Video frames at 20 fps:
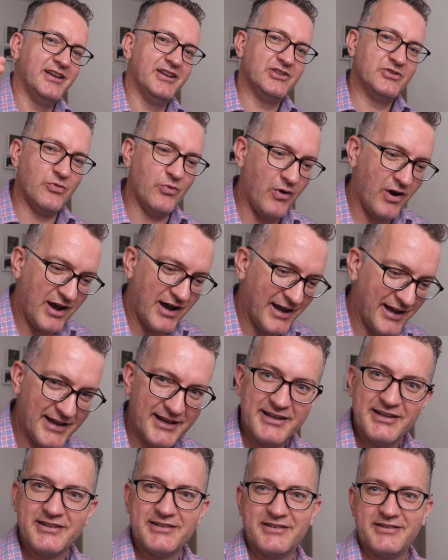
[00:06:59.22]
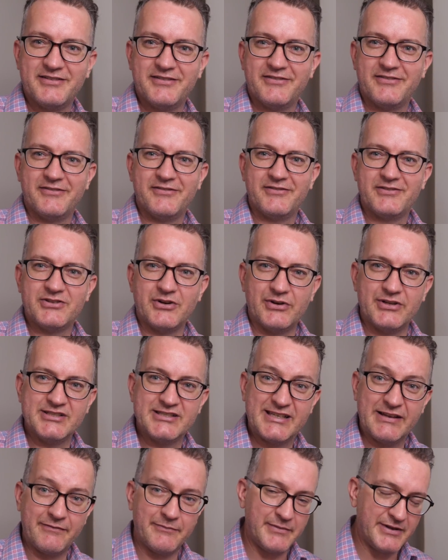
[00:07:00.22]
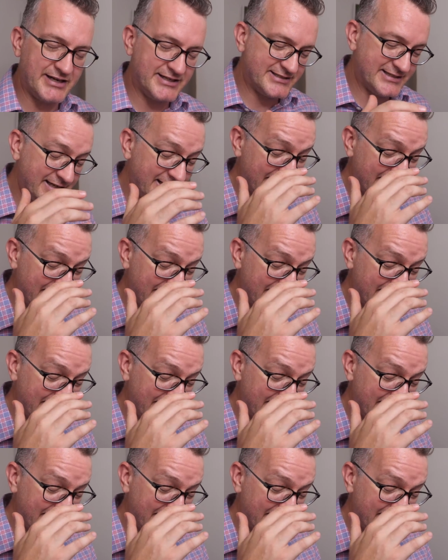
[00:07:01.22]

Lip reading: is why, 7 minutes